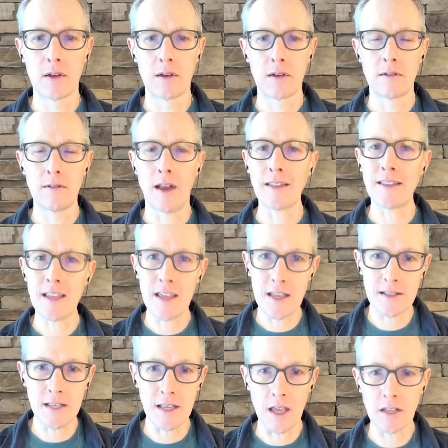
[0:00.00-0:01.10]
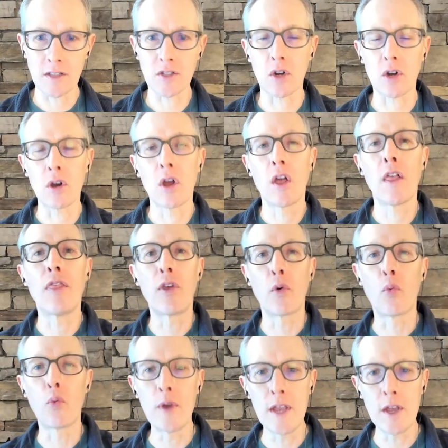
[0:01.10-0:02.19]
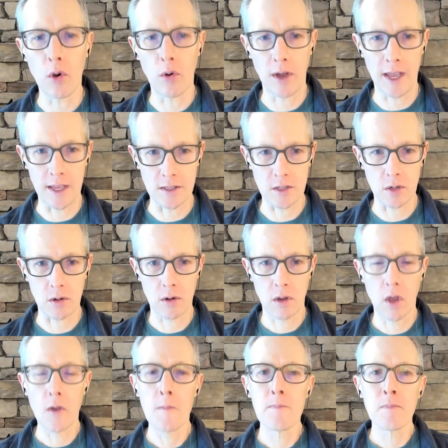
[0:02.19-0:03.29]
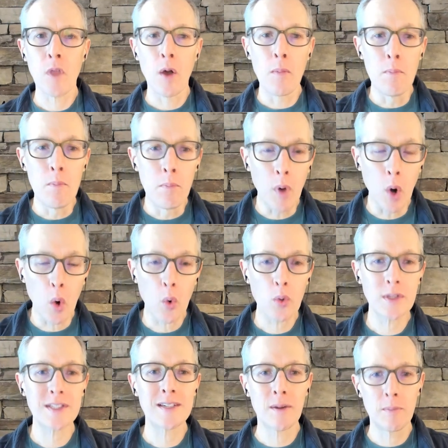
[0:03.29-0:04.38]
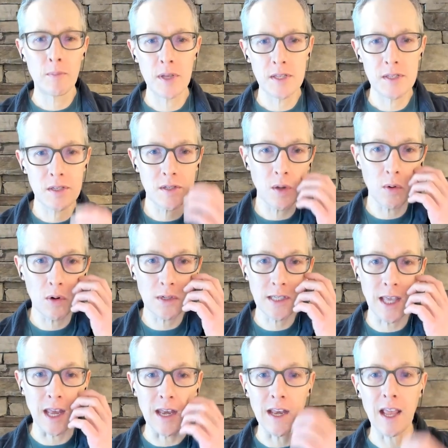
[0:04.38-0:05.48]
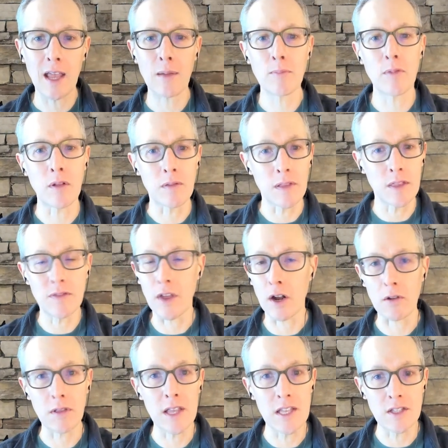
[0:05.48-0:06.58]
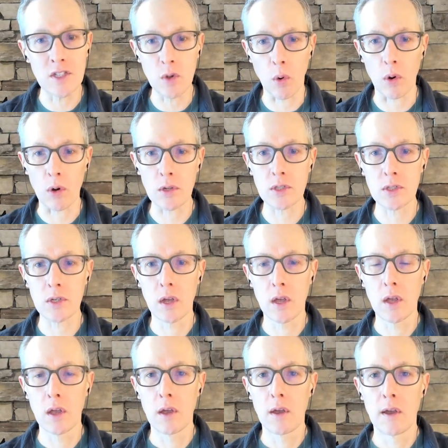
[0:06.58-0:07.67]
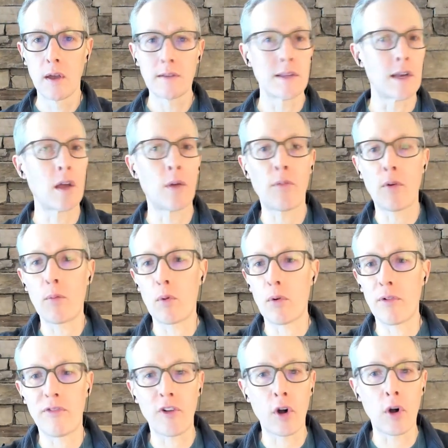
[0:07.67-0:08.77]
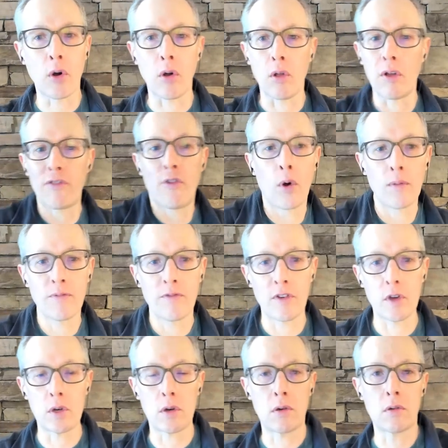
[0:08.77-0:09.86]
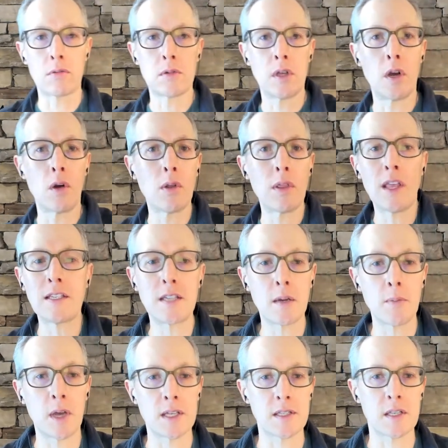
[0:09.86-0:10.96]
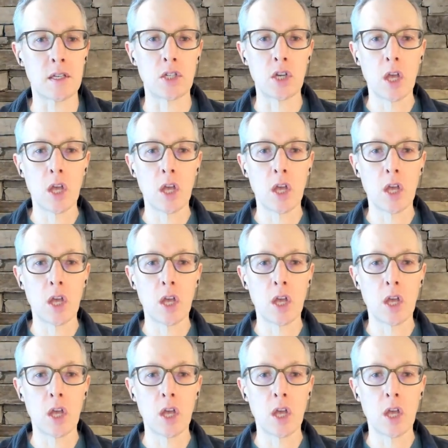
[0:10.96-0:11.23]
Not the easy answer, the real answer. Most business owners can name their lead source. Did it come from a referral, a form fill, a LinkedIn message?